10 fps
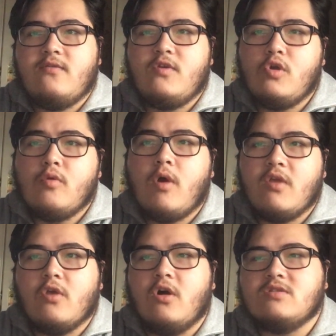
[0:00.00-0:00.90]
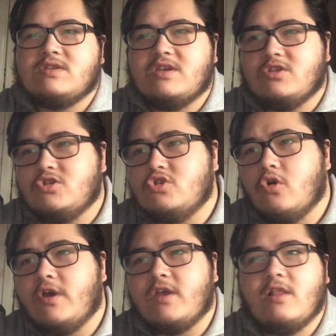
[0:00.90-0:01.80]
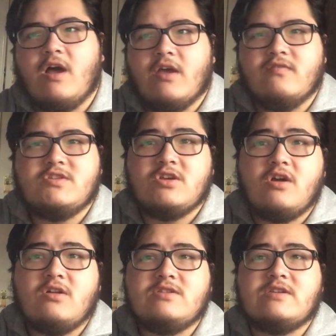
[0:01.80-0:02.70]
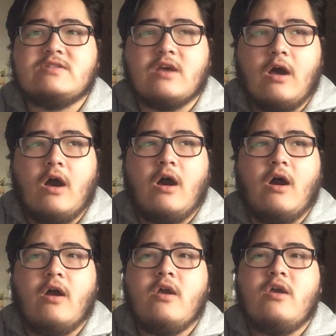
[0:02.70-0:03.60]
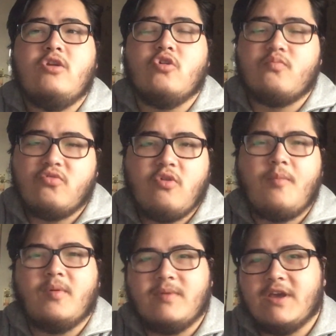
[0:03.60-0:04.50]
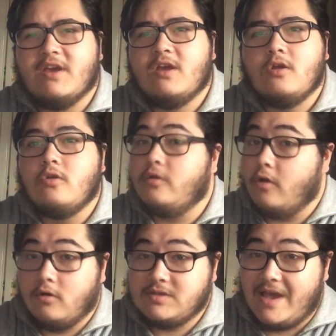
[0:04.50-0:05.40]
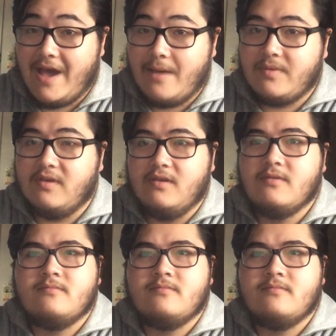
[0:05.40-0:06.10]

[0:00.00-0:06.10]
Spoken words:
you are not enjoying life, chances are you're probably not happy.